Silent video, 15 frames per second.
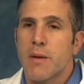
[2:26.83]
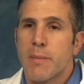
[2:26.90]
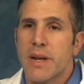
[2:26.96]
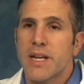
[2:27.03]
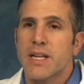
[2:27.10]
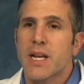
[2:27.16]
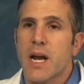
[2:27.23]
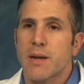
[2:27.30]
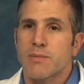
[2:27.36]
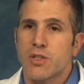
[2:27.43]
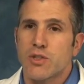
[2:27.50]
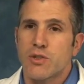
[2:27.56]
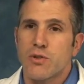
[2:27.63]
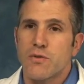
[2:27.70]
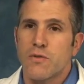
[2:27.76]
many times
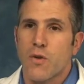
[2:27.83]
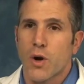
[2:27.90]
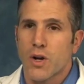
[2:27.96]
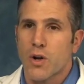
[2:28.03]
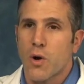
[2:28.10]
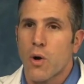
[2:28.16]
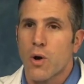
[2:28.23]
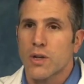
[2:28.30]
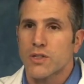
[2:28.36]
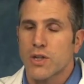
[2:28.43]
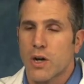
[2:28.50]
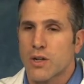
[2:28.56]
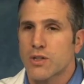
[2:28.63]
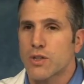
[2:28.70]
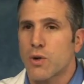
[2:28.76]
it's too far gone
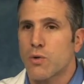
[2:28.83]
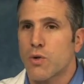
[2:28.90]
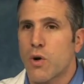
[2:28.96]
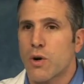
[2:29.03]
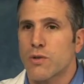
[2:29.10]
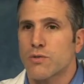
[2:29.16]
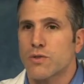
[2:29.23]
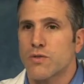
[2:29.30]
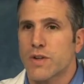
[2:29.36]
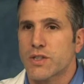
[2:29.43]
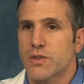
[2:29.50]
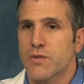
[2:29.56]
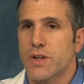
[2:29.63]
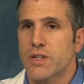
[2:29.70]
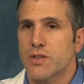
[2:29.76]
to undergo cartilage
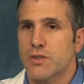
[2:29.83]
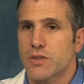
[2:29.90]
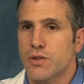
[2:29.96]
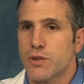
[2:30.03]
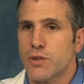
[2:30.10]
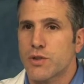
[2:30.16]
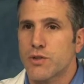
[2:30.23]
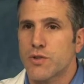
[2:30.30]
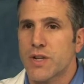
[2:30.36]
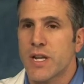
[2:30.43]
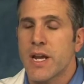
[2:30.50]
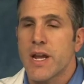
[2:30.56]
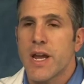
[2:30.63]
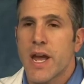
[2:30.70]
restoration surgery,